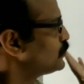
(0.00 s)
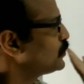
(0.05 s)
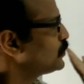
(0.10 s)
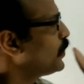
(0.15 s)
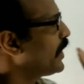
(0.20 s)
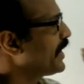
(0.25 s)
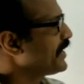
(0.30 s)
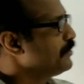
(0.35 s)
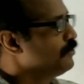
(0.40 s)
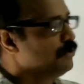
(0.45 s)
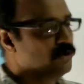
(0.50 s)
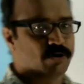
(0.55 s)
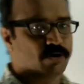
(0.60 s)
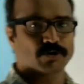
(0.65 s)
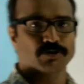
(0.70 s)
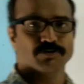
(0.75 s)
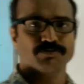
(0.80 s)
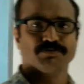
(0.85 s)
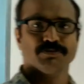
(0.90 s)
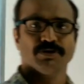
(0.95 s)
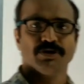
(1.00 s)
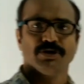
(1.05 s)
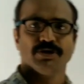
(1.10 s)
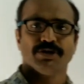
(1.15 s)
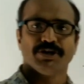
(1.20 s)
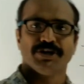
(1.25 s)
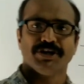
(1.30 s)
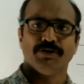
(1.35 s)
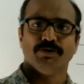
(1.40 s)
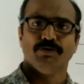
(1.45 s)
So I hope
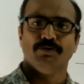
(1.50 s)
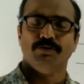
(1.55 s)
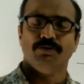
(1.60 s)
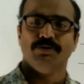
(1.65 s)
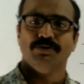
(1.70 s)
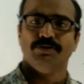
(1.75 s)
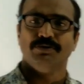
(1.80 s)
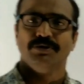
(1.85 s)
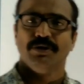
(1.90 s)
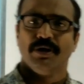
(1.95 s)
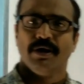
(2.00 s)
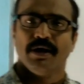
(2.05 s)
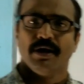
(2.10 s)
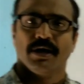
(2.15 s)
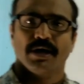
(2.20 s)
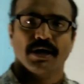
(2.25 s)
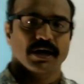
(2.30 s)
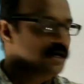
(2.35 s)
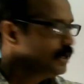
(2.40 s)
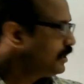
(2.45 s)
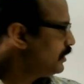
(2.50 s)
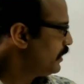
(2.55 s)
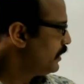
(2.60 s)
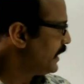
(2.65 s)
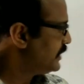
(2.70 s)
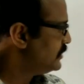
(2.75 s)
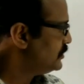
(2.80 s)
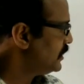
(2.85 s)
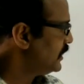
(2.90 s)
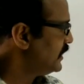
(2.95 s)
you
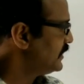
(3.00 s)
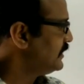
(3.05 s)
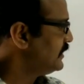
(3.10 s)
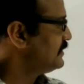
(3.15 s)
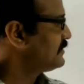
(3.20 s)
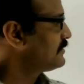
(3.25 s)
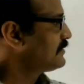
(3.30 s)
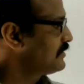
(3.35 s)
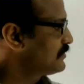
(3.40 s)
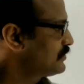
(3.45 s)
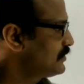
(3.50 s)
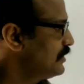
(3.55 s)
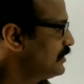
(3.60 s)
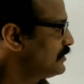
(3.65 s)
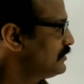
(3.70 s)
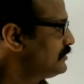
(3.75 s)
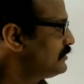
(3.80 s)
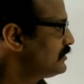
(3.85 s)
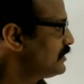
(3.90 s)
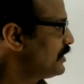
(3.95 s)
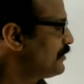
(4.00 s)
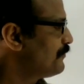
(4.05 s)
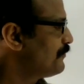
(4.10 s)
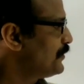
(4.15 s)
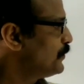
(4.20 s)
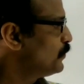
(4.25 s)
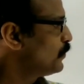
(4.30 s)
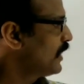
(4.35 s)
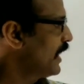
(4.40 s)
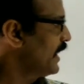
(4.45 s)
enjoy this session.
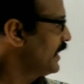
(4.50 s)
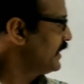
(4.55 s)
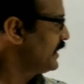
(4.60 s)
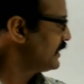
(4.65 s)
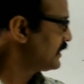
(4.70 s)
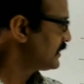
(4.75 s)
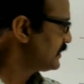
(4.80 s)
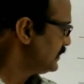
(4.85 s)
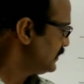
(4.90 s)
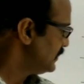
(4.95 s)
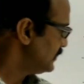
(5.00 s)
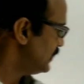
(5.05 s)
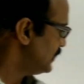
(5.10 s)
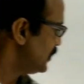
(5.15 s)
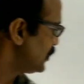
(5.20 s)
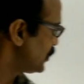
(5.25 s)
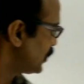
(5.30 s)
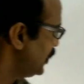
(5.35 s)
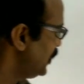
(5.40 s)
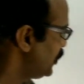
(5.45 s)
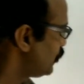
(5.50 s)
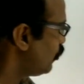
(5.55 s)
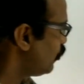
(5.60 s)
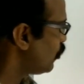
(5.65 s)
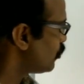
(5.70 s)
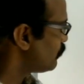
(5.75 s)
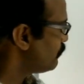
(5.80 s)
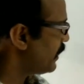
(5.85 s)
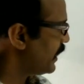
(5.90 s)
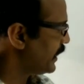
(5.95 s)
If you like, then click
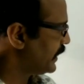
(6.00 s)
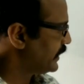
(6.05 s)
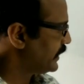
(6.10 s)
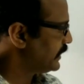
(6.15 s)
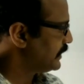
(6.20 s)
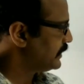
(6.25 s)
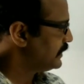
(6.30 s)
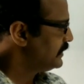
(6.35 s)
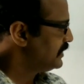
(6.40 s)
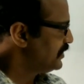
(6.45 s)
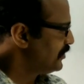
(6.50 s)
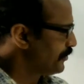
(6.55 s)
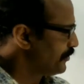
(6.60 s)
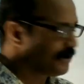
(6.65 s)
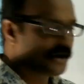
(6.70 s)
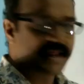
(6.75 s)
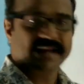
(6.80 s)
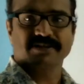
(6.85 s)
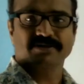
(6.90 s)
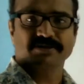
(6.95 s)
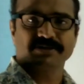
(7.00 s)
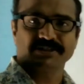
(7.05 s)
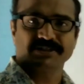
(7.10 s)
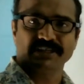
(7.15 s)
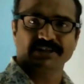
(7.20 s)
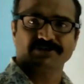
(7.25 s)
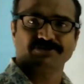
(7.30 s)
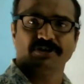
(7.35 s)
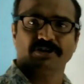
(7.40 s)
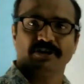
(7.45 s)
on my next
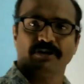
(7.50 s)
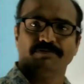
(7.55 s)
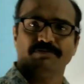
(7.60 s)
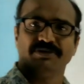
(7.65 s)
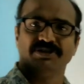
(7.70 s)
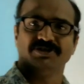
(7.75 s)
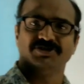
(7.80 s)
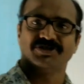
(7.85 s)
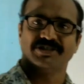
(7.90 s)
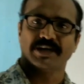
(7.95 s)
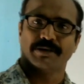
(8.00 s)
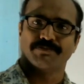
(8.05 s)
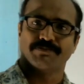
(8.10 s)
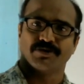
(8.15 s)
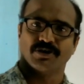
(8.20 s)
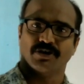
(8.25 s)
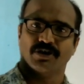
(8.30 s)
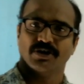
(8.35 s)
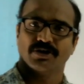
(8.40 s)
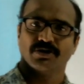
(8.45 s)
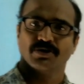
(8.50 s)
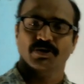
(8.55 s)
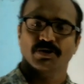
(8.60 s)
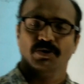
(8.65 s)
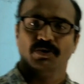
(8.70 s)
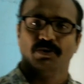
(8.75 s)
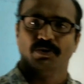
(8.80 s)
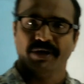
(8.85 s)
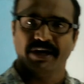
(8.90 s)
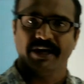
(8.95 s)
session of this chapter,
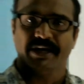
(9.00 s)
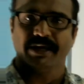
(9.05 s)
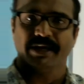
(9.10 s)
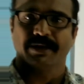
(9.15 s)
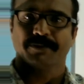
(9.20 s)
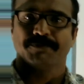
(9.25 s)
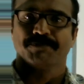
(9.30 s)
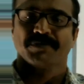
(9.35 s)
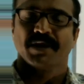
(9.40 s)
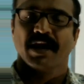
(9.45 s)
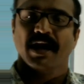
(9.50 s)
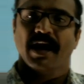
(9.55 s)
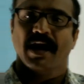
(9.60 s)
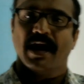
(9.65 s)
where